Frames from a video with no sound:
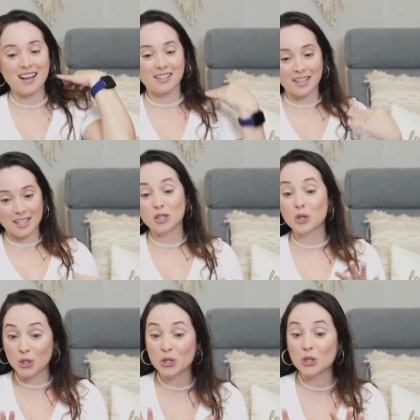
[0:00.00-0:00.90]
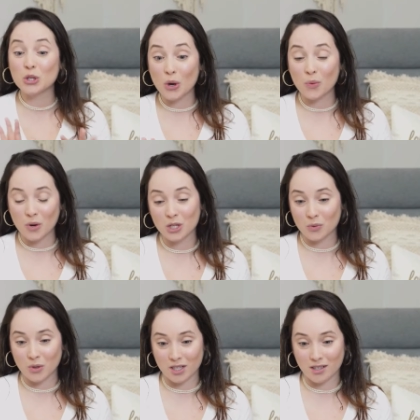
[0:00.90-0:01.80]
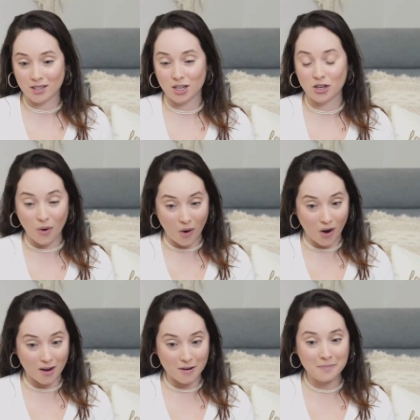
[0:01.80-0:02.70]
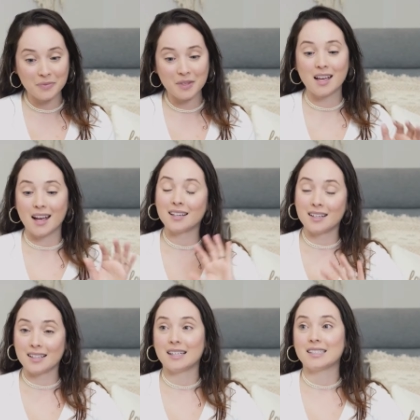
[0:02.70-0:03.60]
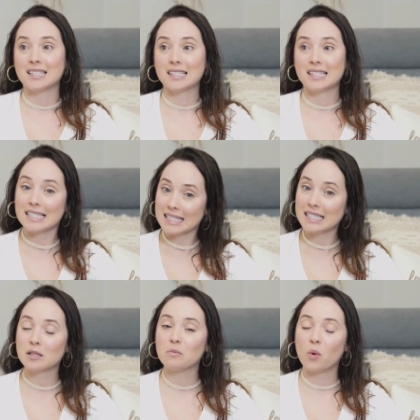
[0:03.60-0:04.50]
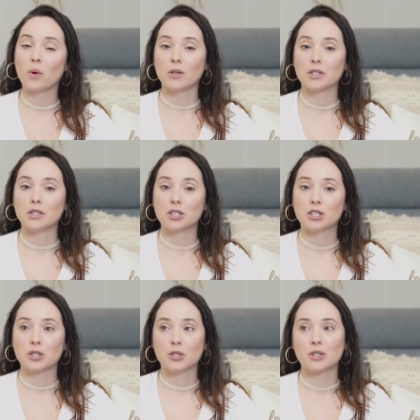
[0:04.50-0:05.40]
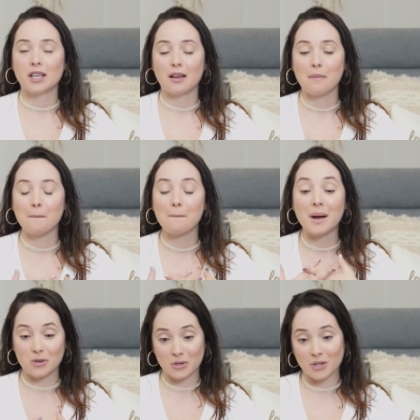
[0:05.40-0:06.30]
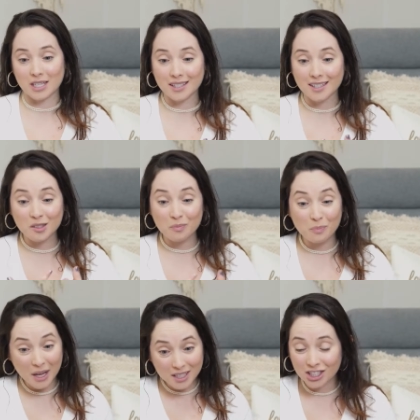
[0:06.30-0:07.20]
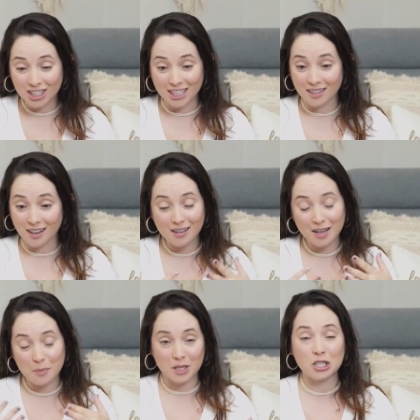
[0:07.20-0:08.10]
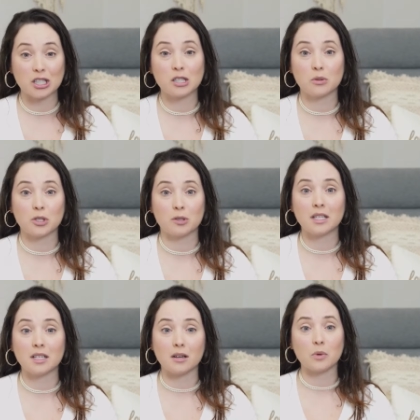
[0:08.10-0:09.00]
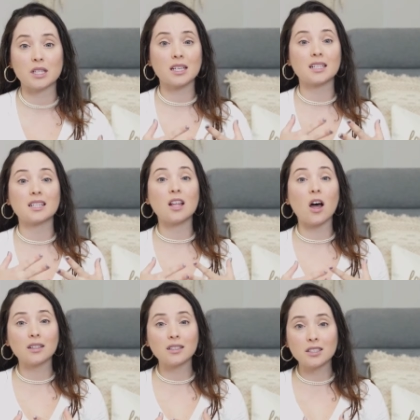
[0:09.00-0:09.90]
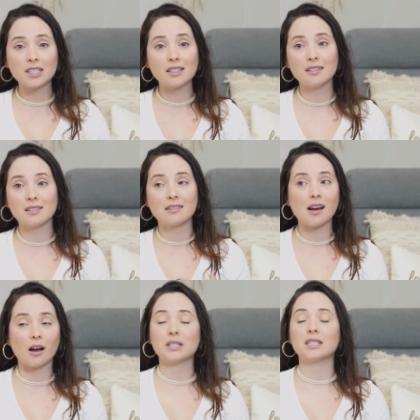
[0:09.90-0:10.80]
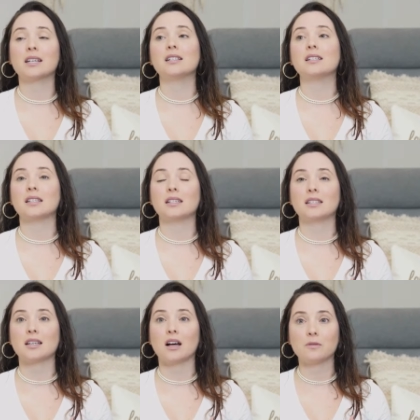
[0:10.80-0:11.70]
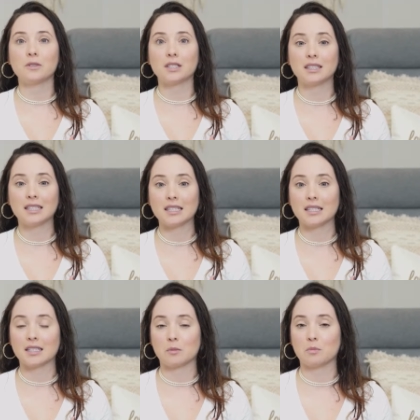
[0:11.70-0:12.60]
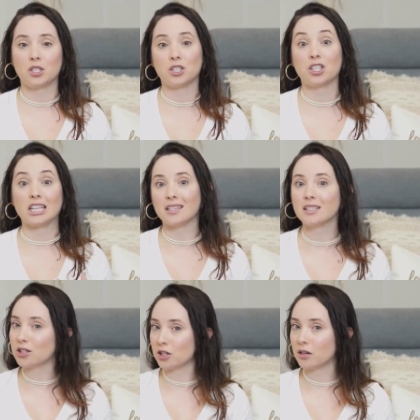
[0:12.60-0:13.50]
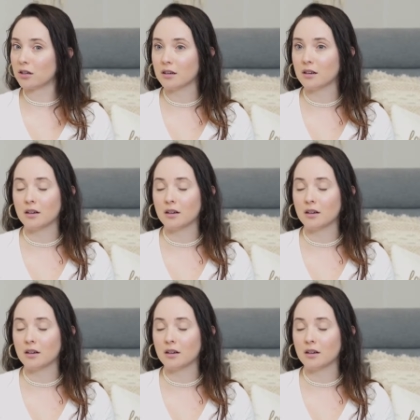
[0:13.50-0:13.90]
it's good to know which one you are. And it is important to set boundaries, especially now that I mentioned social media. With technology nowadays, it definitely is much easier